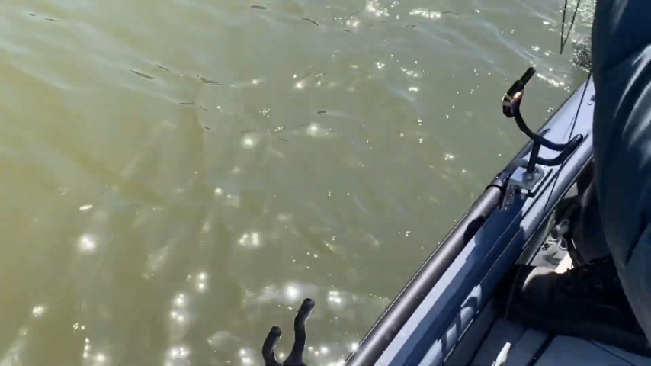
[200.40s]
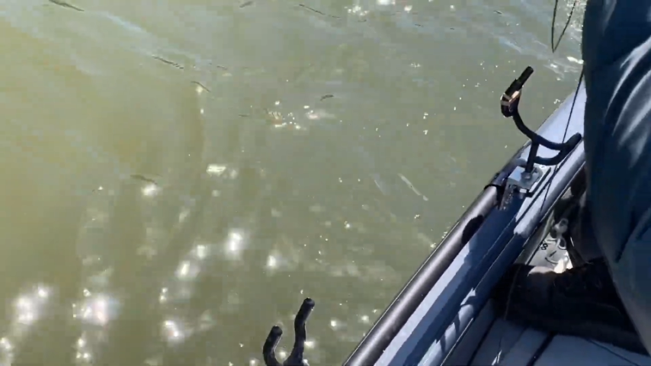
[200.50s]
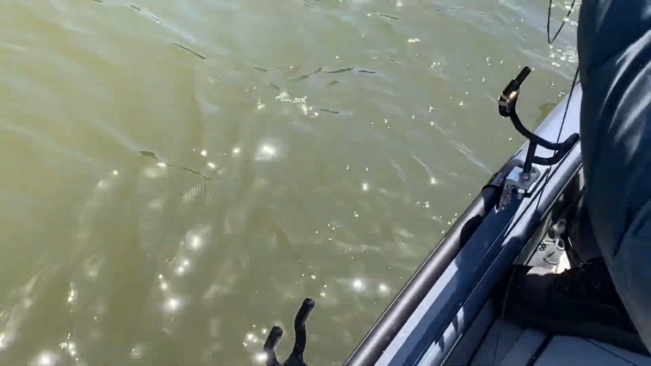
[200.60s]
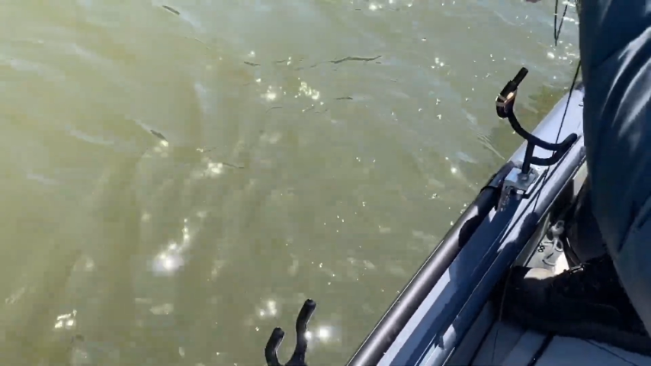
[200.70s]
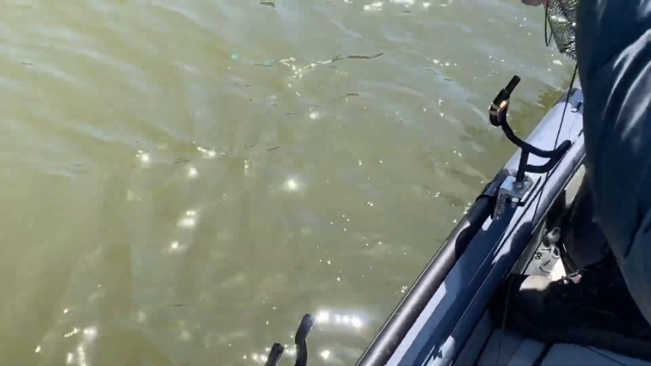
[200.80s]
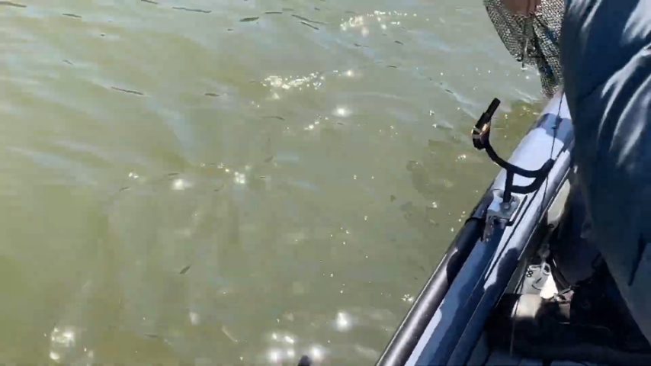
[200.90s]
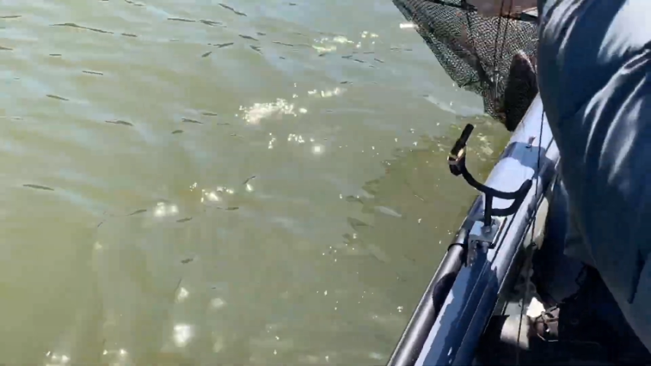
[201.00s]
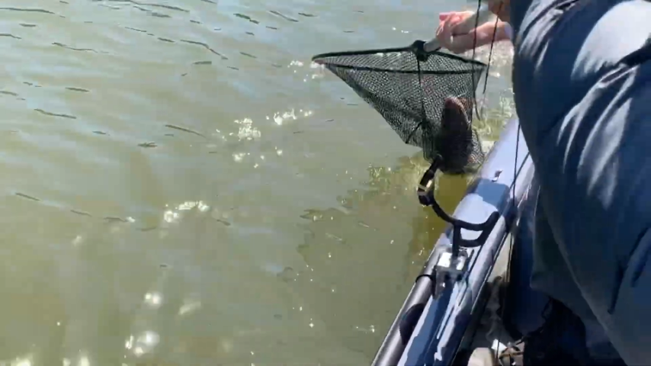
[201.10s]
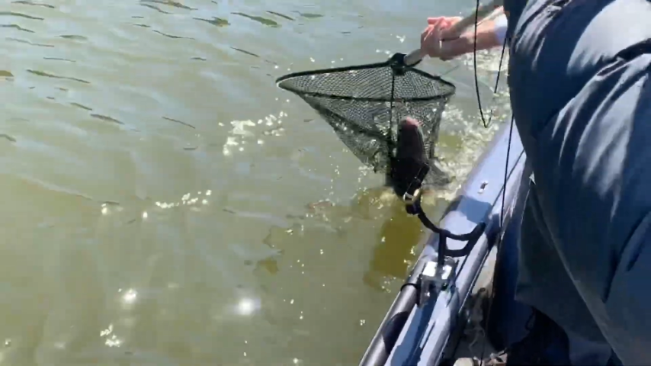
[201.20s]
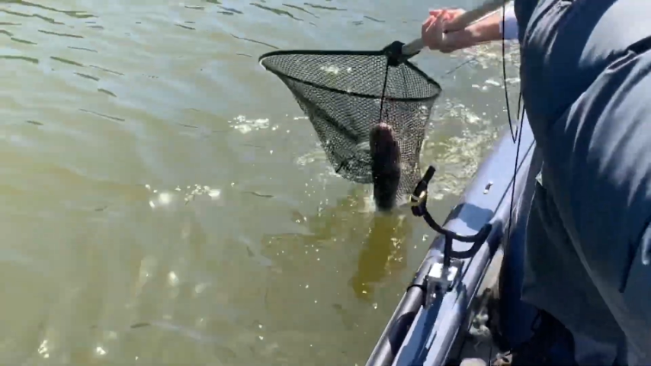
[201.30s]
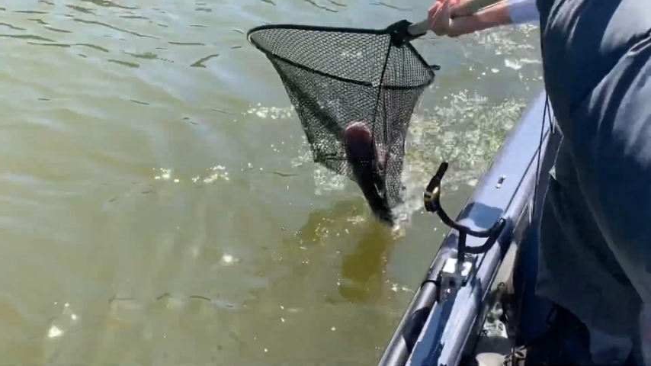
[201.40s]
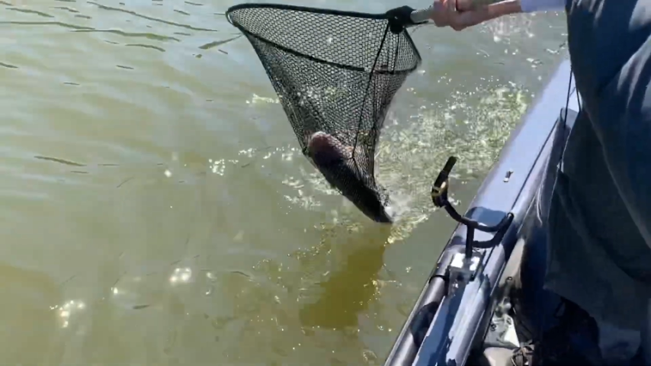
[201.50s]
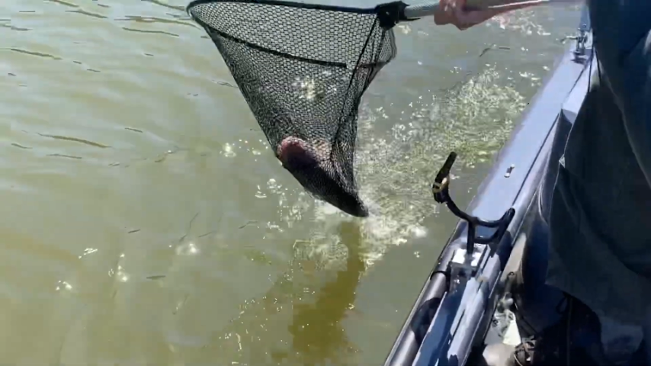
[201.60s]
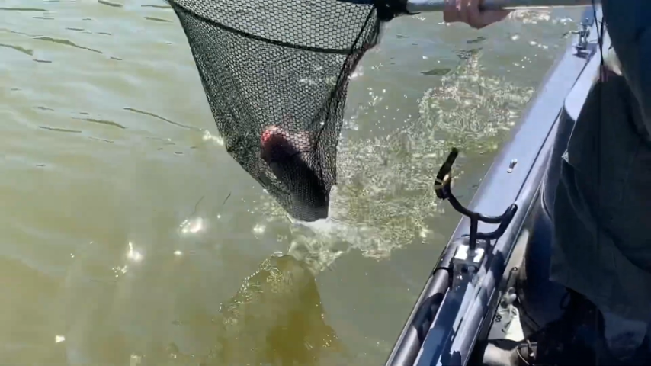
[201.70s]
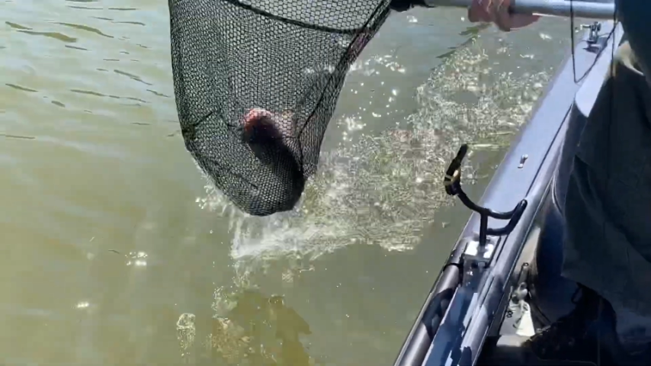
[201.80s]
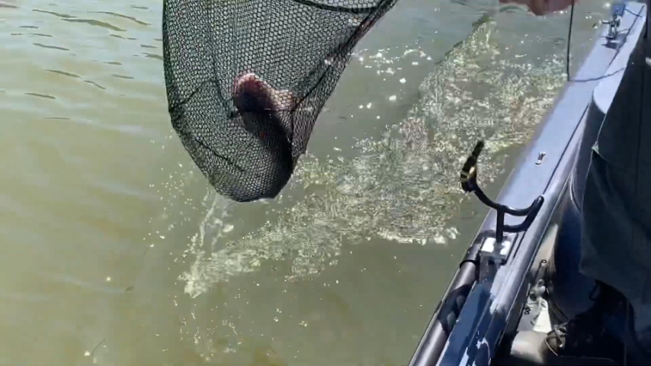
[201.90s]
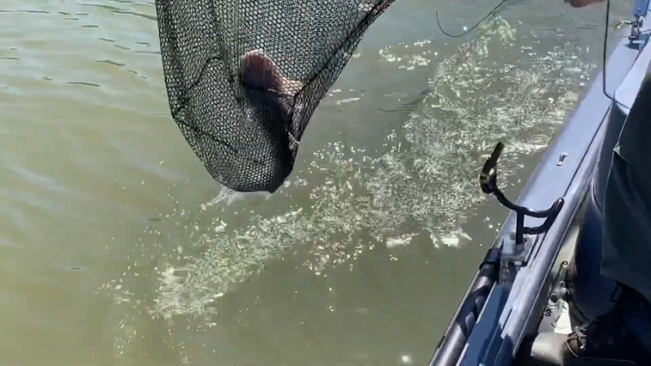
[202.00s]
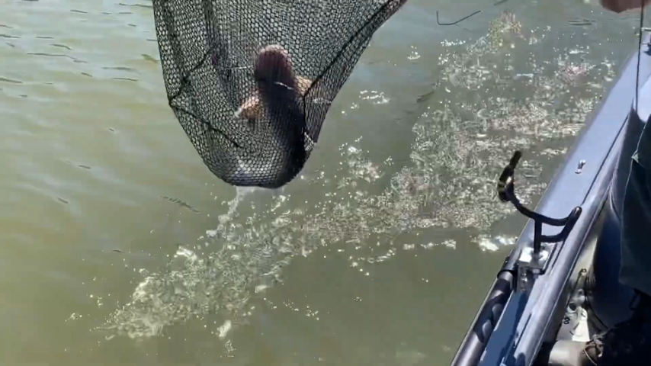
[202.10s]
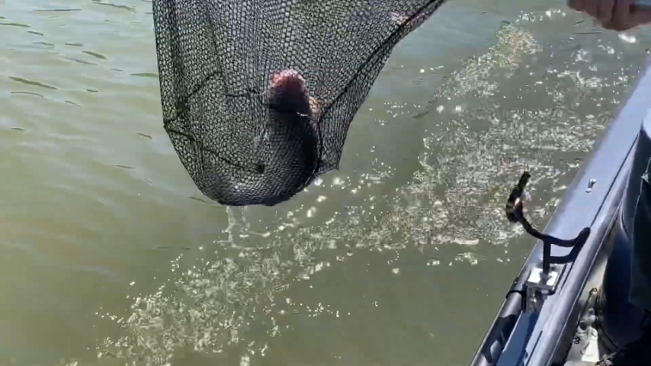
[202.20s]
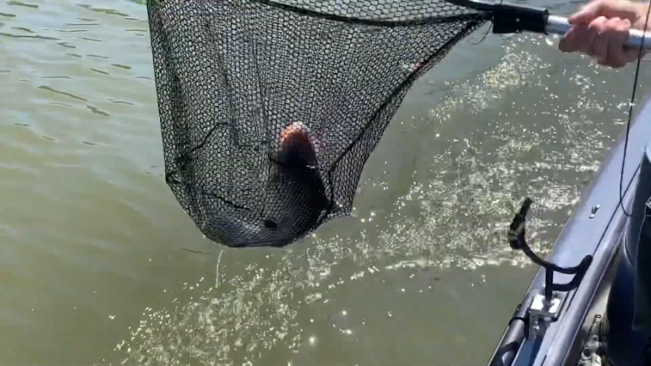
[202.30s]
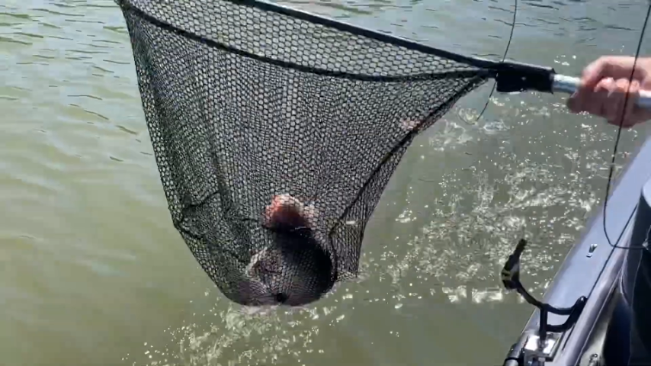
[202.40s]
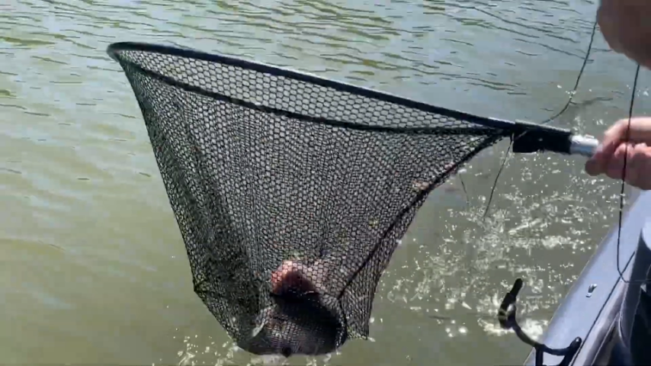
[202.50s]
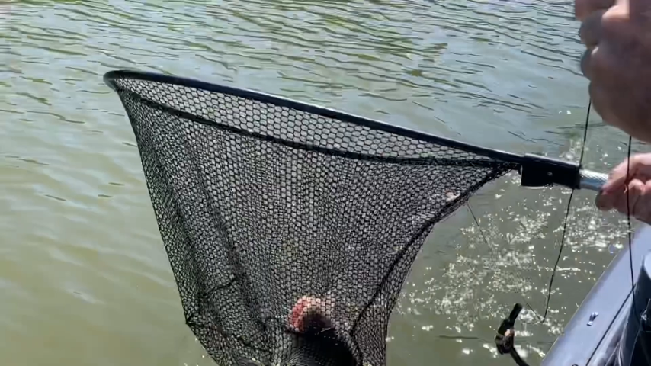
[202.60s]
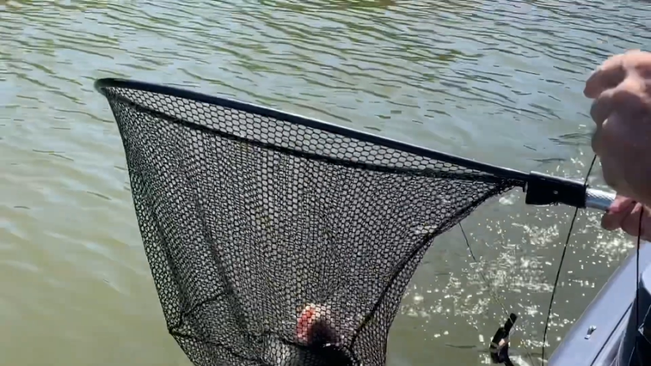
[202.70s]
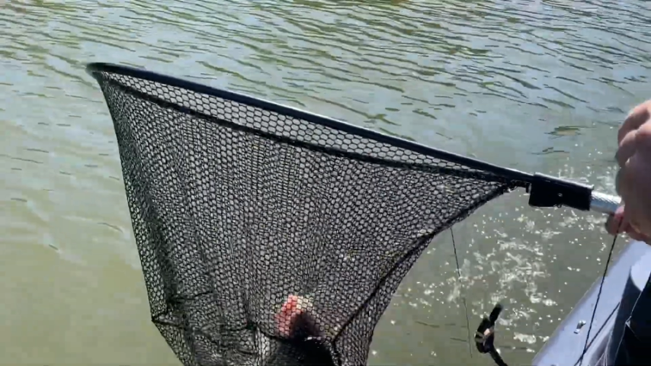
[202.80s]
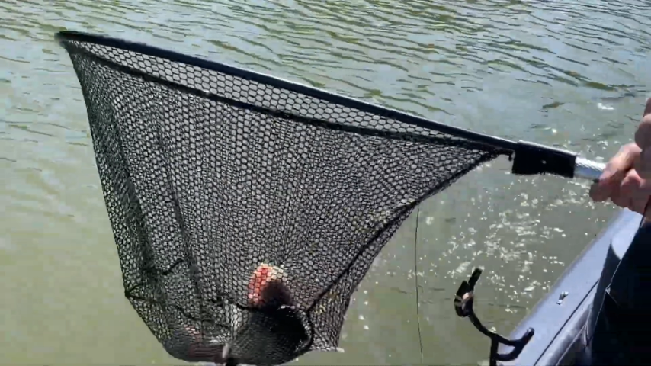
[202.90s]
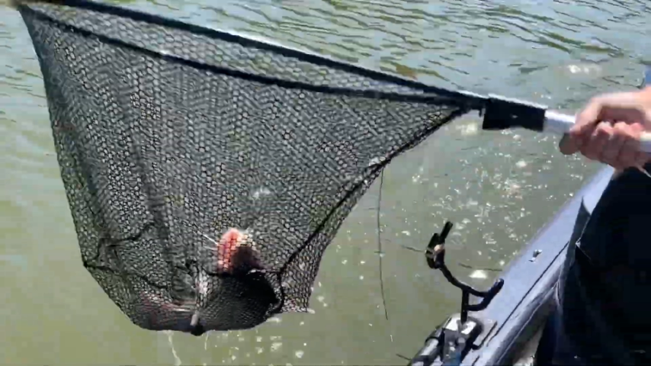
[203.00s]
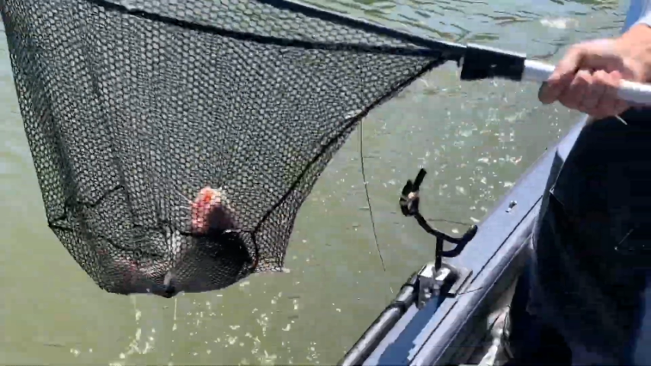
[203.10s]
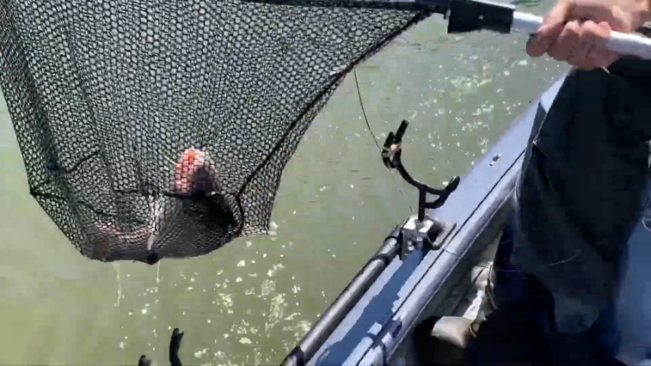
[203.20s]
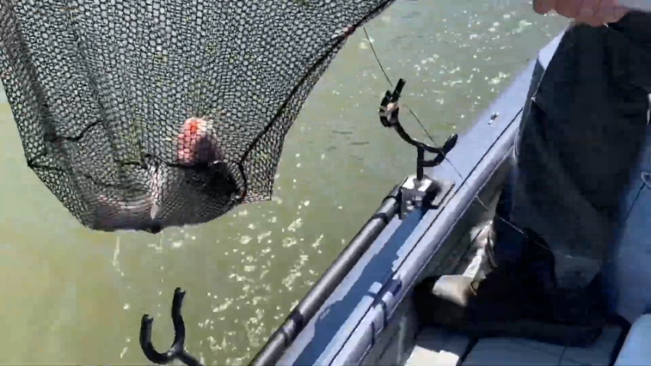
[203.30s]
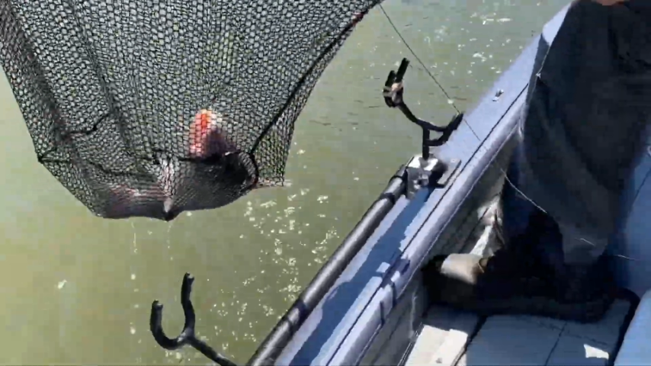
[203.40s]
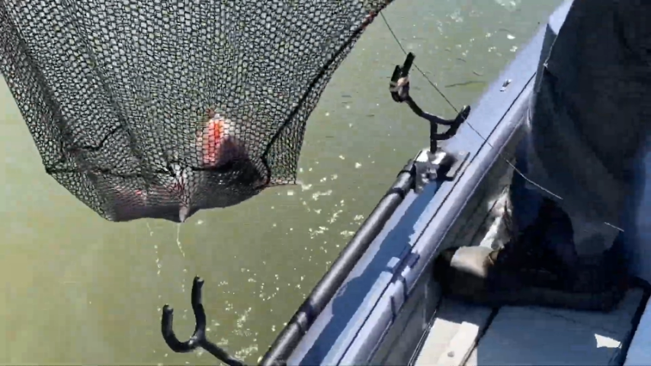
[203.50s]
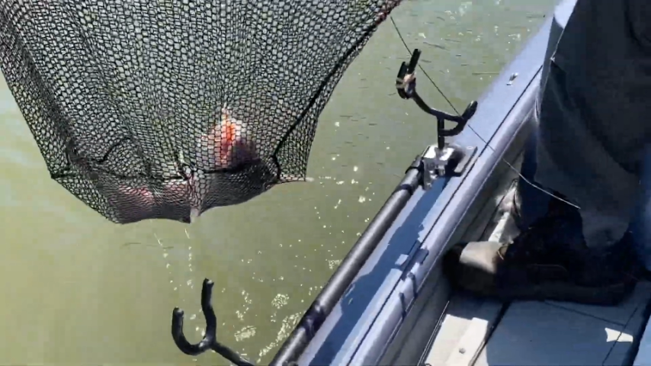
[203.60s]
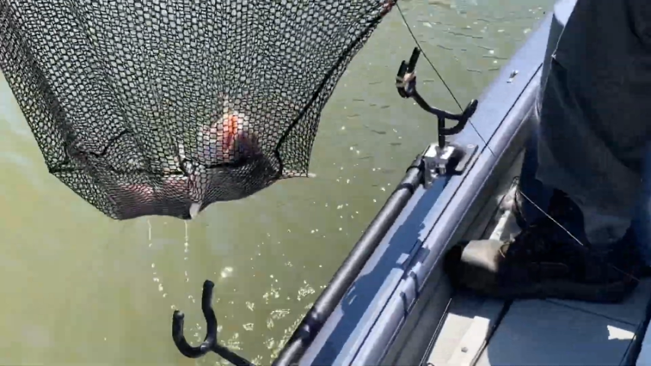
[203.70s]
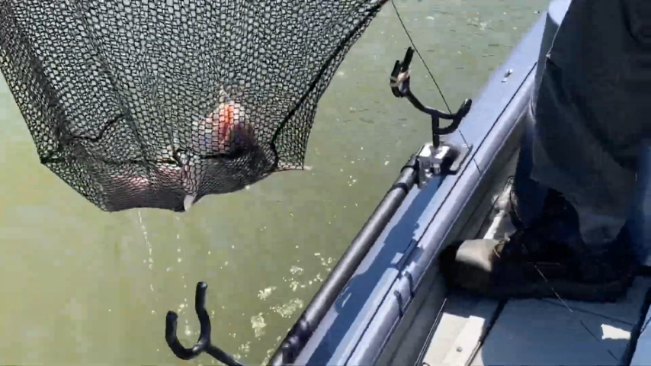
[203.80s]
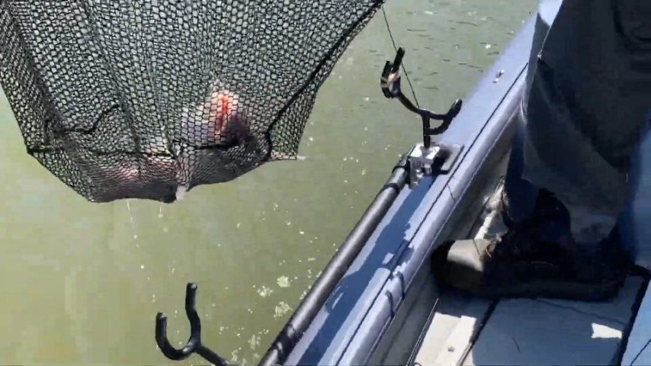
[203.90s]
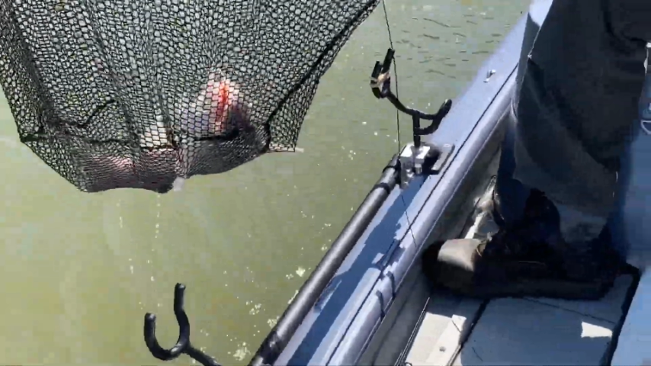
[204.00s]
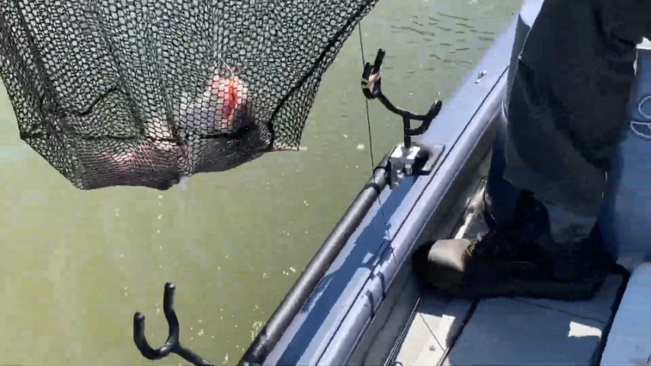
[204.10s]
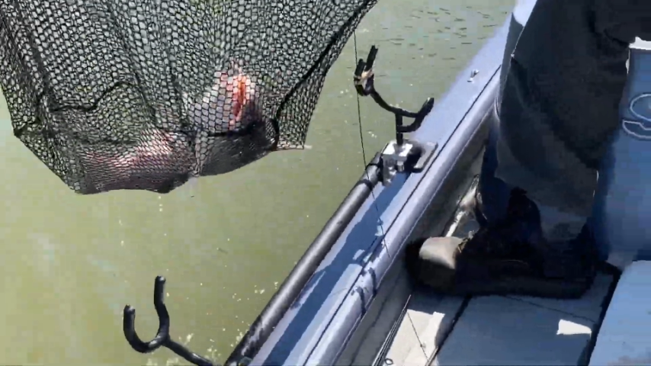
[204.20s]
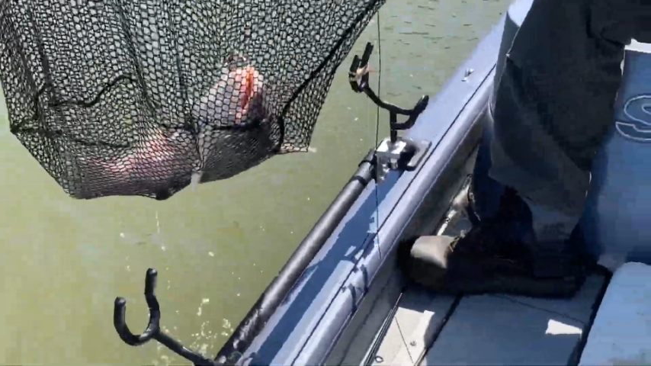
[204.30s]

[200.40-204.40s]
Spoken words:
Nobody's mouth can be seen.